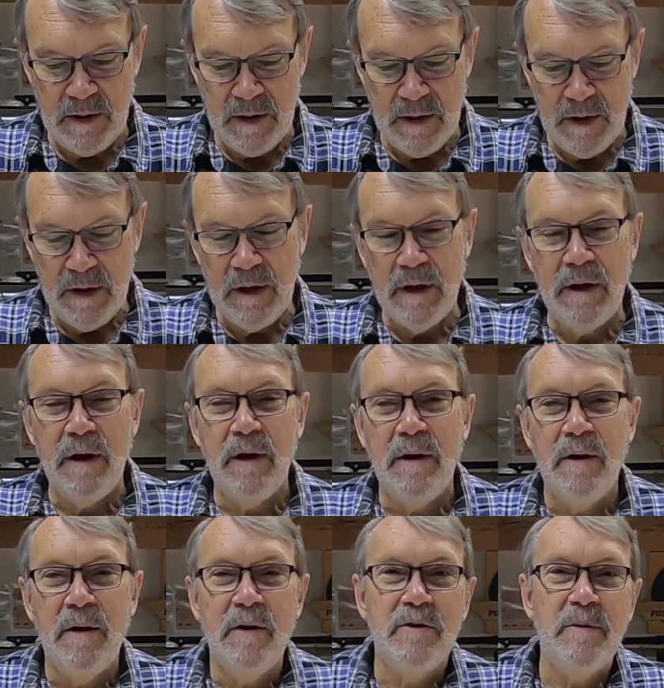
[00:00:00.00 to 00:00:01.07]

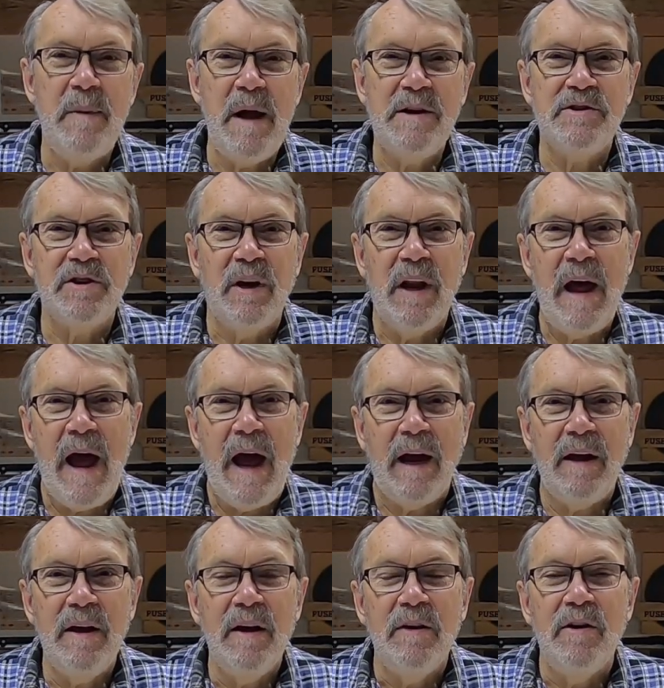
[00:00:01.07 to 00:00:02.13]
To make
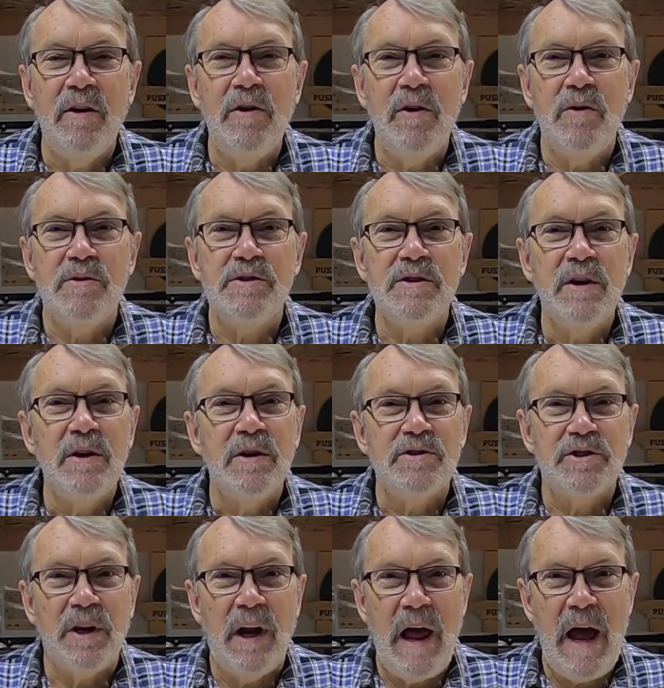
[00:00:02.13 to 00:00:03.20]
shellac, you use
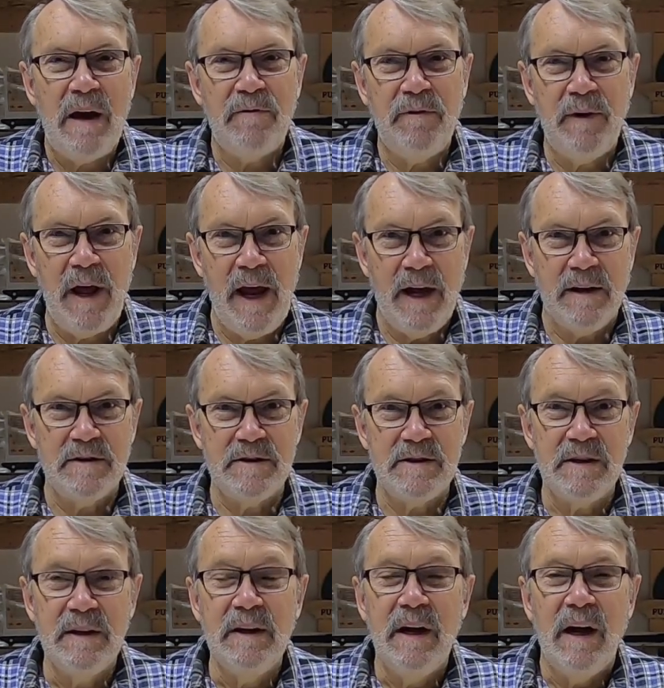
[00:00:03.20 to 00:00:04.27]
shellac
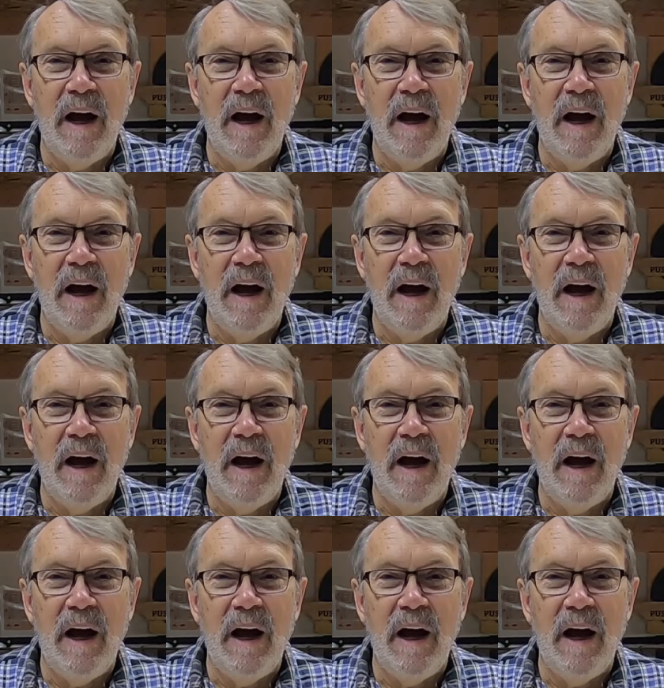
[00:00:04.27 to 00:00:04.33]
flakes.